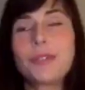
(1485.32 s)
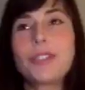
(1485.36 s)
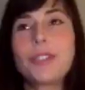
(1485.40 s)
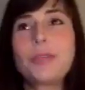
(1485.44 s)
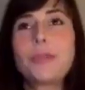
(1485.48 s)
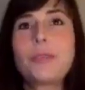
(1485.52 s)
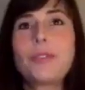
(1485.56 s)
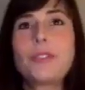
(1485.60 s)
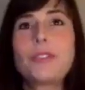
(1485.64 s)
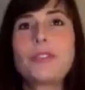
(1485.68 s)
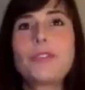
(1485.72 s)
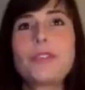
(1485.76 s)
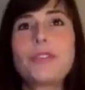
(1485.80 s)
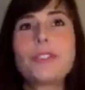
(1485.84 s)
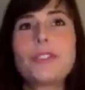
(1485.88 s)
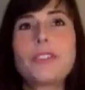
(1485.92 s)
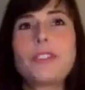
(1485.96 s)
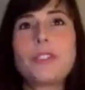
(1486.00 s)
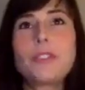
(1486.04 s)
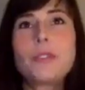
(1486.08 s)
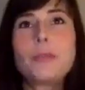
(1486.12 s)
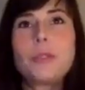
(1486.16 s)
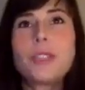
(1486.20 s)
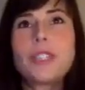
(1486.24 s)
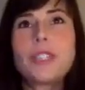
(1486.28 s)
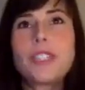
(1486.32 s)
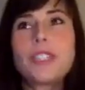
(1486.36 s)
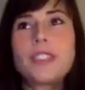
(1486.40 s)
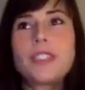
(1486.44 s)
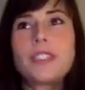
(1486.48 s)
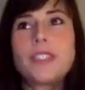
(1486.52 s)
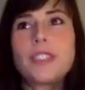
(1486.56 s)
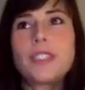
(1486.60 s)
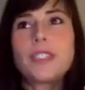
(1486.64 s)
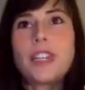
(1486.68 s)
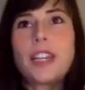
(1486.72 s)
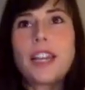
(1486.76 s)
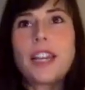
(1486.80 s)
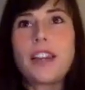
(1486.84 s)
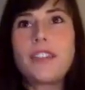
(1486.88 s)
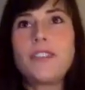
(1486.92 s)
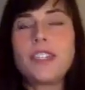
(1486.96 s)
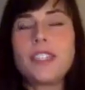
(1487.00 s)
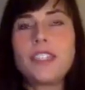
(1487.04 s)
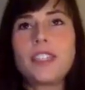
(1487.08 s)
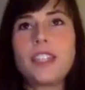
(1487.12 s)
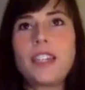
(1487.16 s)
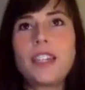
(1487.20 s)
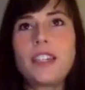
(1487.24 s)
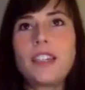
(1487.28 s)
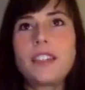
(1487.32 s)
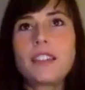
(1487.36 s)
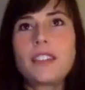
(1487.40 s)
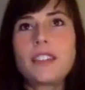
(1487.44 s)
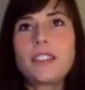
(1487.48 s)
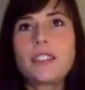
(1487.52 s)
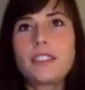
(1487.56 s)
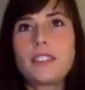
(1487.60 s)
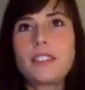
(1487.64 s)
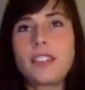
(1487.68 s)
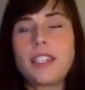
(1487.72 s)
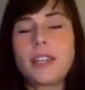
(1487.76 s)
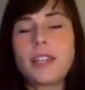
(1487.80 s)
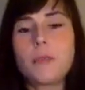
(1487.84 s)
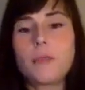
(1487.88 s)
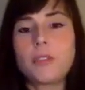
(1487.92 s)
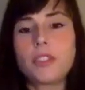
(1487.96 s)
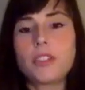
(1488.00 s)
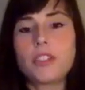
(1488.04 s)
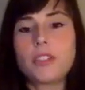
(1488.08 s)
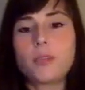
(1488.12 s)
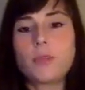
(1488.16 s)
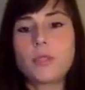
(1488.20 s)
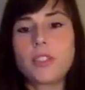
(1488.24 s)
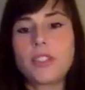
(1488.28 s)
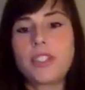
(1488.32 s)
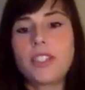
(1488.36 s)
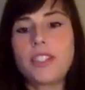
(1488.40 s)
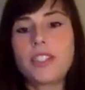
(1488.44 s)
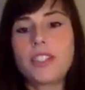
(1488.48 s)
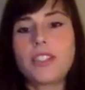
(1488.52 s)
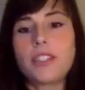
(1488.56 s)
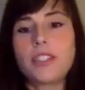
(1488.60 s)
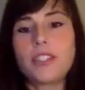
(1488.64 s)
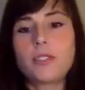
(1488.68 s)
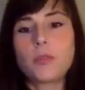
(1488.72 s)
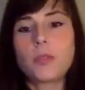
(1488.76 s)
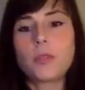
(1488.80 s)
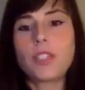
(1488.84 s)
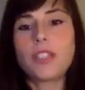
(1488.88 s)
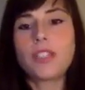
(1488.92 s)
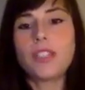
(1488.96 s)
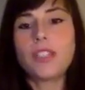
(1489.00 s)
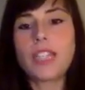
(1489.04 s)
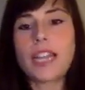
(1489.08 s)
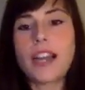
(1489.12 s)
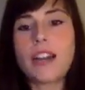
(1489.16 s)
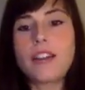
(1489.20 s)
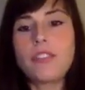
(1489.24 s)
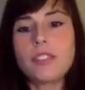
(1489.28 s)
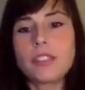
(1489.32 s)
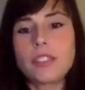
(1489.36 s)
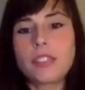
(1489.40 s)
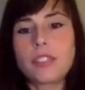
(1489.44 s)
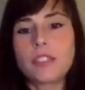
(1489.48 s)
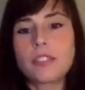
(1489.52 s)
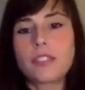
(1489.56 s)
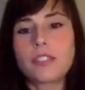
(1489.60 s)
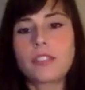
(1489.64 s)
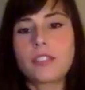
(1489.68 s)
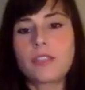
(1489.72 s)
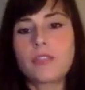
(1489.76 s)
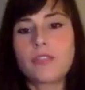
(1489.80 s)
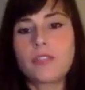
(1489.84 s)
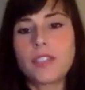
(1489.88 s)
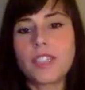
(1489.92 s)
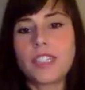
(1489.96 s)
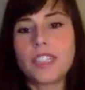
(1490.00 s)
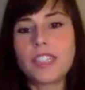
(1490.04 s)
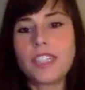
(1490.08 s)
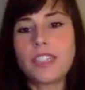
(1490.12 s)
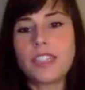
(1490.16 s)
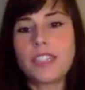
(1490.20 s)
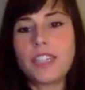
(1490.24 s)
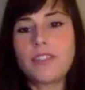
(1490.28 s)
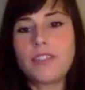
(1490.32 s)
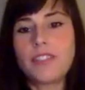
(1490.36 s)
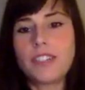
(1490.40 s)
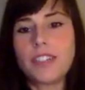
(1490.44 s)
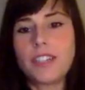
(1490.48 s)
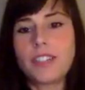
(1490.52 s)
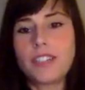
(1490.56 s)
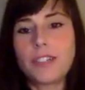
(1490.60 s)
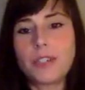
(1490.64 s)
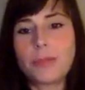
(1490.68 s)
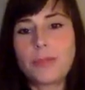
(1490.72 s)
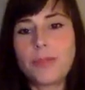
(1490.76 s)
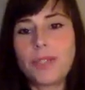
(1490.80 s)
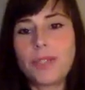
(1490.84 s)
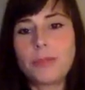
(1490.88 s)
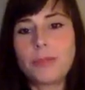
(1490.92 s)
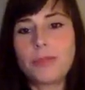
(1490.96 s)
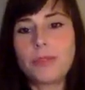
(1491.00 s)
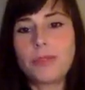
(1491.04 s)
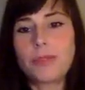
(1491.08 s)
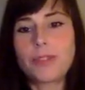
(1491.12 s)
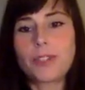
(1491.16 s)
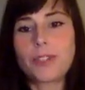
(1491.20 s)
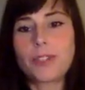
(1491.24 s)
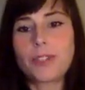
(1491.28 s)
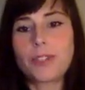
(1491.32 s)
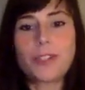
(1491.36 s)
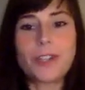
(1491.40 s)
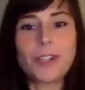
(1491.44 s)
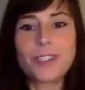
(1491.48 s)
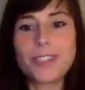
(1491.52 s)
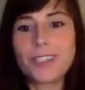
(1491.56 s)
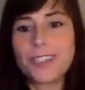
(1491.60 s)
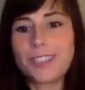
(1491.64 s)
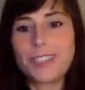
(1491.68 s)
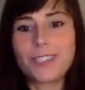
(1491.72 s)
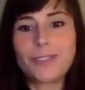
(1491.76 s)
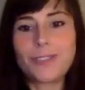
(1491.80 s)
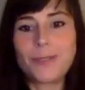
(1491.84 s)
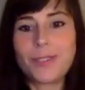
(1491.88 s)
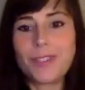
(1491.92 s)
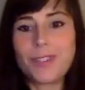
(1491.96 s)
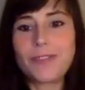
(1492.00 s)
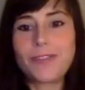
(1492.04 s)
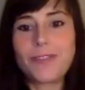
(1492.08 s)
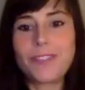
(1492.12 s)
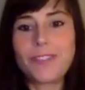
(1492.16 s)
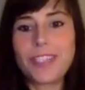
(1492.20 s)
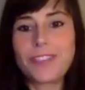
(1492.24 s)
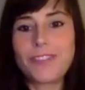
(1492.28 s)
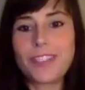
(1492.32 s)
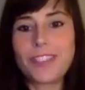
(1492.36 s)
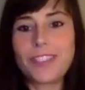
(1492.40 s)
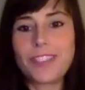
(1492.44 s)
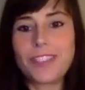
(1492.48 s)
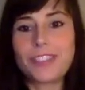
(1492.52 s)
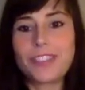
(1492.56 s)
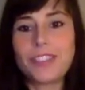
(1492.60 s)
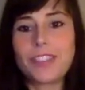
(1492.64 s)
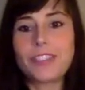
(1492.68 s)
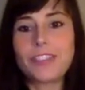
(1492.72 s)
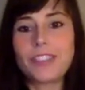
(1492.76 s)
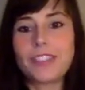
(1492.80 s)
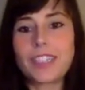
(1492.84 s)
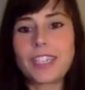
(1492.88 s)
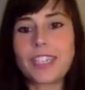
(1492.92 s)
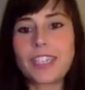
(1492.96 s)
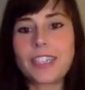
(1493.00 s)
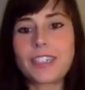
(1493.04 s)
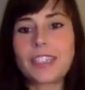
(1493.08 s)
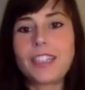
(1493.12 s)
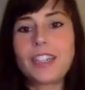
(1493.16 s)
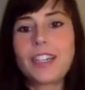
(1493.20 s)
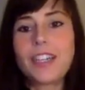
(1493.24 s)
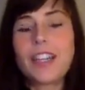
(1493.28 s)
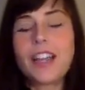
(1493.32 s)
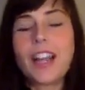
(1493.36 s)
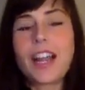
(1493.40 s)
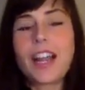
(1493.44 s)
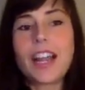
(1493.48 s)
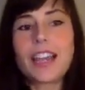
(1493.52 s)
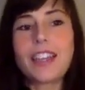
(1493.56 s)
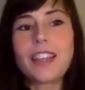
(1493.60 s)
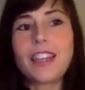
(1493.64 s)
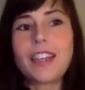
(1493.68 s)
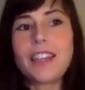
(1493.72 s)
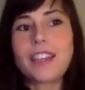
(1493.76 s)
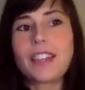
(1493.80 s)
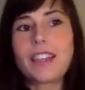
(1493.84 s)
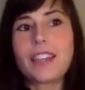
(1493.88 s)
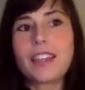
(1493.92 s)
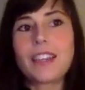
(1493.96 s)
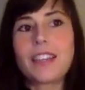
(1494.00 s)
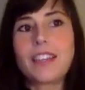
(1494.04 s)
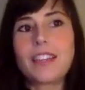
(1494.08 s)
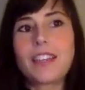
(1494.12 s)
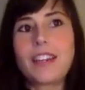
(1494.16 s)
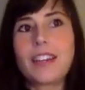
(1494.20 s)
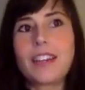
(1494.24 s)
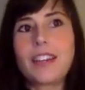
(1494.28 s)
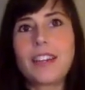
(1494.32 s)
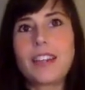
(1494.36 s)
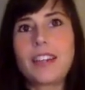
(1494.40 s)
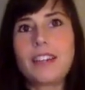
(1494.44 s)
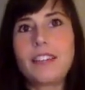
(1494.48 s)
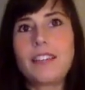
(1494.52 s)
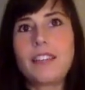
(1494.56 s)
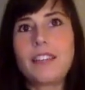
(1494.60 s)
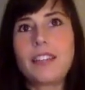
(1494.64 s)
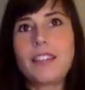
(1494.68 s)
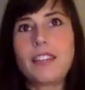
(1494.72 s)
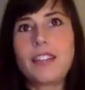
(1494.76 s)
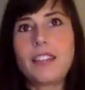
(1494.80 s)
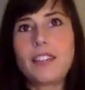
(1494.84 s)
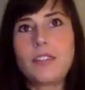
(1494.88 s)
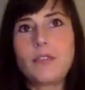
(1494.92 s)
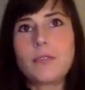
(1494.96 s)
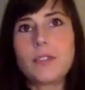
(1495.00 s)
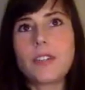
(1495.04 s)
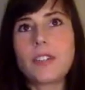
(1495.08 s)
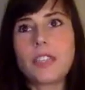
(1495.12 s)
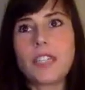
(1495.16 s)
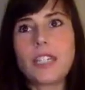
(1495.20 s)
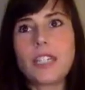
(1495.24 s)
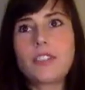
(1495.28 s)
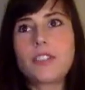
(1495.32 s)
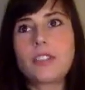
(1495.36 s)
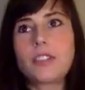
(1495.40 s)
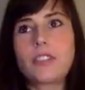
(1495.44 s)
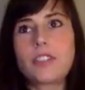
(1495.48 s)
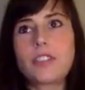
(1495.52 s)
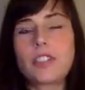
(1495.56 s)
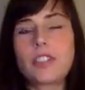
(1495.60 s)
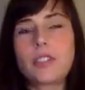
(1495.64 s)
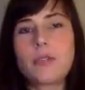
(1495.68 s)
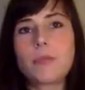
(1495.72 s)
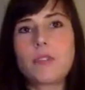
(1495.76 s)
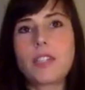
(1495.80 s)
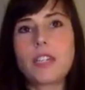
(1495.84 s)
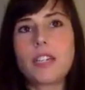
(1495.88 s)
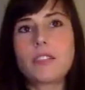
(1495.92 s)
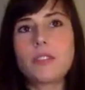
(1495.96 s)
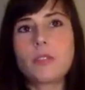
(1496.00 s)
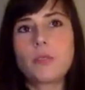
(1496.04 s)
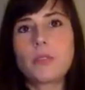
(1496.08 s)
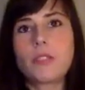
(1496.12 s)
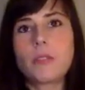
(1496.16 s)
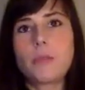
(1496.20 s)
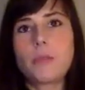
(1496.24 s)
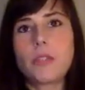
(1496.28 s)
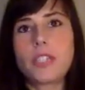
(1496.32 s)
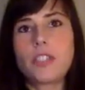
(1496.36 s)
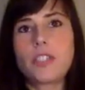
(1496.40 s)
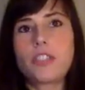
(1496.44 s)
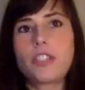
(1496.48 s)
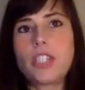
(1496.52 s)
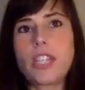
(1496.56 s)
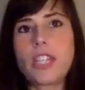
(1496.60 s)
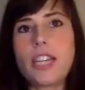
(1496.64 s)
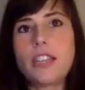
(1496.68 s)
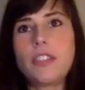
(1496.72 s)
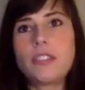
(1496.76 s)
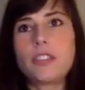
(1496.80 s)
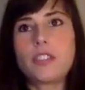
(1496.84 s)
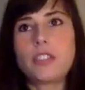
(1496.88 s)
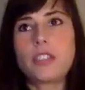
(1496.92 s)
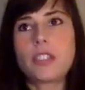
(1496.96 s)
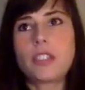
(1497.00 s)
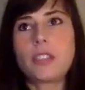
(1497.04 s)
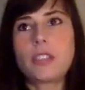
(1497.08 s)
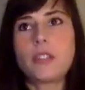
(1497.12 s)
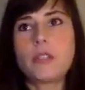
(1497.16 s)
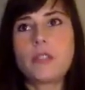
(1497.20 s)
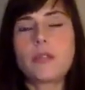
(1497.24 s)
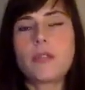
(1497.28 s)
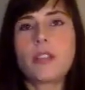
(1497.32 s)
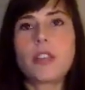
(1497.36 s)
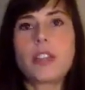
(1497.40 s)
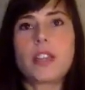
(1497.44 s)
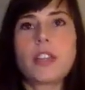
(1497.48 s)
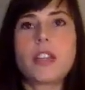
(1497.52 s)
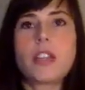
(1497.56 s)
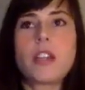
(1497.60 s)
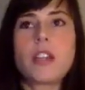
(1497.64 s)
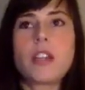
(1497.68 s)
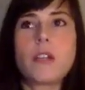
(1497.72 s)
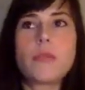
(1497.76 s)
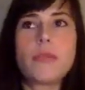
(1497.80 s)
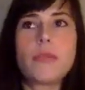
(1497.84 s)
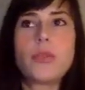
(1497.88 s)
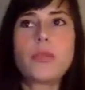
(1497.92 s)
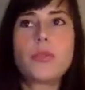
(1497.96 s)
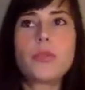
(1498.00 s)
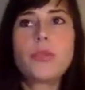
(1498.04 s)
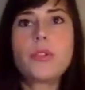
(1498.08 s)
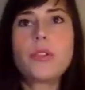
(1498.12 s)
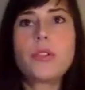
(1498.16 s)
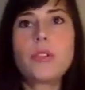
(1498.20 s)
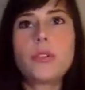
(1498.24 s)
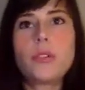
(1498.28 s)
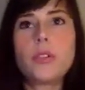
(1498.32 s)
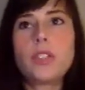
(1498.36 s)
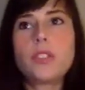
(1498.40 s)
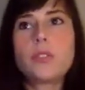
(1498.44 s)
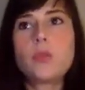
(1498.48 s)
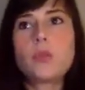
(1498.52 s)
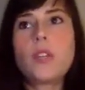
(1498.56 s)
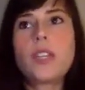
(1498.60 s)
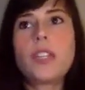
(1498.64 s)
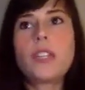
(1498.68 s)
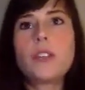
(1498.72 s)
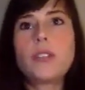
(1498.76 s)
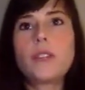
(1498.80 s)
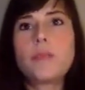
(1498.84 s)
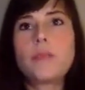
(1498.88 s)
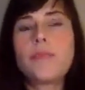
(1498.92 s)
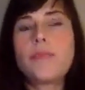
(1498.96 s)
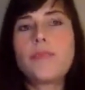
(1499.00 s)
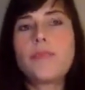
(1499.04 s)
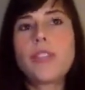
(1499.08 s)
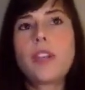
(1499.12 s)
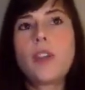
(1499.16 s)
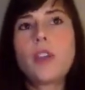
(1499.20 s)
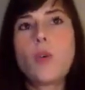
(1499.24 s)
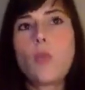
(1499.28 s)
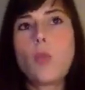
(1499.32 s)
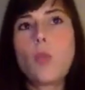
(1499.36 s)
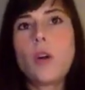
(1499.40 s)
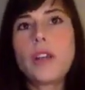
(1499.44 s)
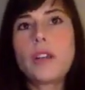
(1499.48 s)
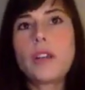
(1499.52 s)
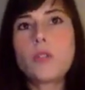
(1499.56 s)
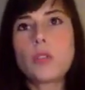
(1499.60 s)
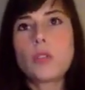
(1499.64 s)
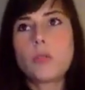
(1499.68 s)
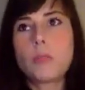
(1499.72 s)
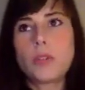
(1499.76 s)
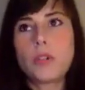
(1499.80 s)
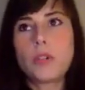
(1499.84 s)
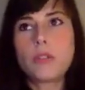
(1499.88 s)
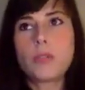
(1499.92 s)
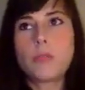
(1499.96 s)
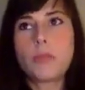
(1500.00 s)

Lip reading: beautiful too, because having that established within is what allows us to freely love other people regardless of what flavor they're choosing. I think that in relationship, that's where the biggest challenge can come through, is when one or both